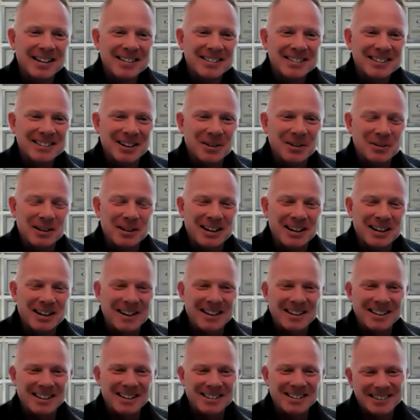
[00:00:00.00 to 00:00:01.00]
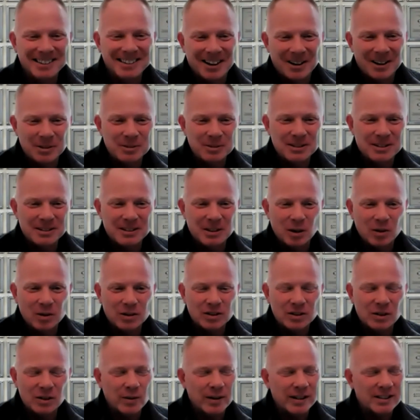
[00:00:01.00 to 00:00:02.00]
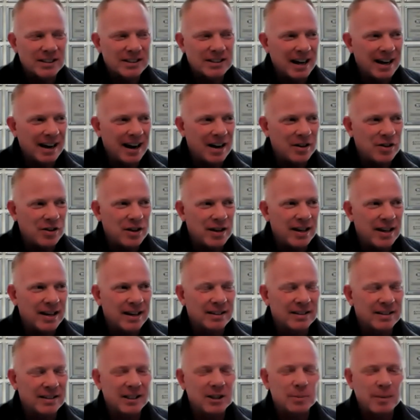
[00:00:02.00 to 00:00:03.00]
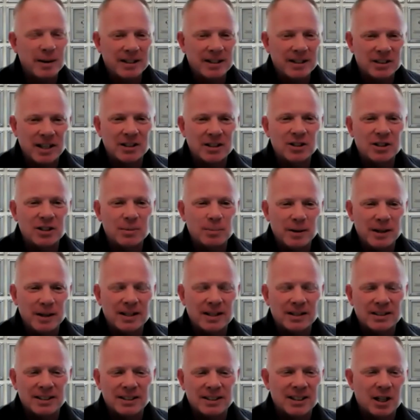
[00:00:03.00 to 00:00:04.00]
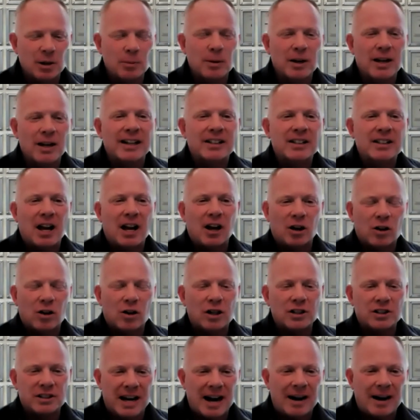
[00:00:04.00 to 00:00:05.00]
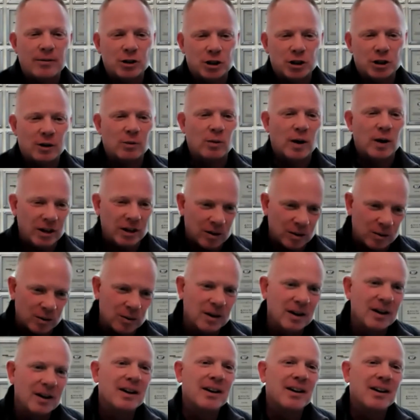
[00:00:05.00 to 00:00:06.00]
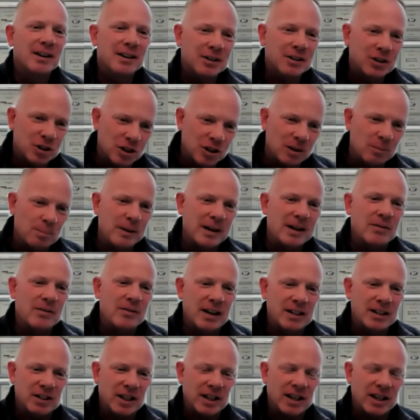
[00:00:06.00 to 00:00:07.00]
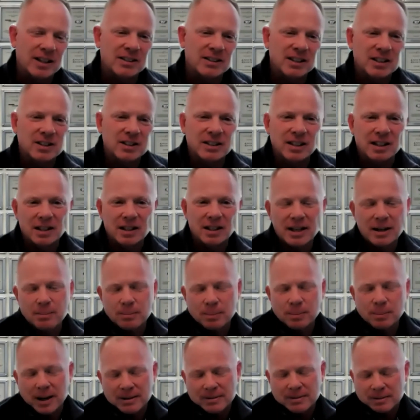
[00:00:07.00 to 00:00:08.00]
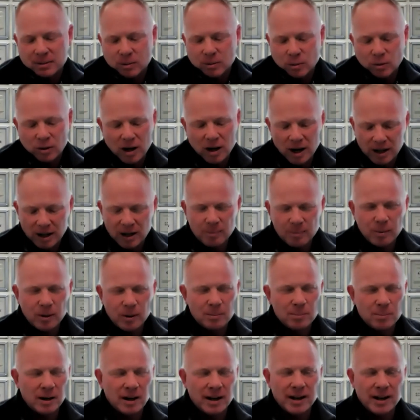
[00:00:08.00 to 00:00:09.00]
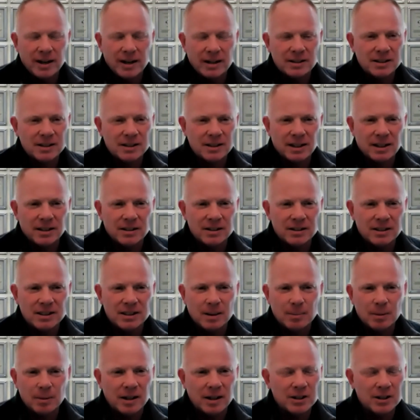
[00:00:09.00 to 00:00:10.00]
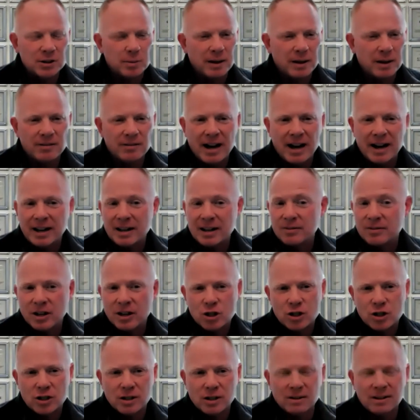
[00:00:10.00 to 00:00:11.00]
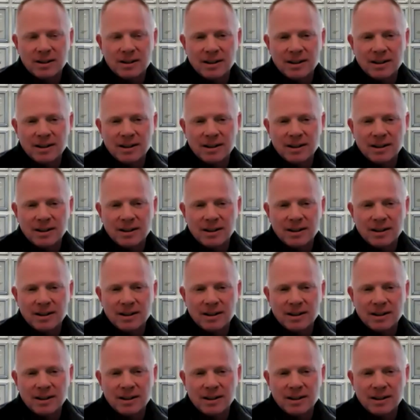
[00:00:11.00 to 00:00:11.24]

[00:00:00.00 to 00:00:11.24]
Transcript: So so it's, I think it does make sense to be, because it's a little bit like dollar cost averaging, right? You should be investing consistently, but we're not going to put money into something unless we have high conviction.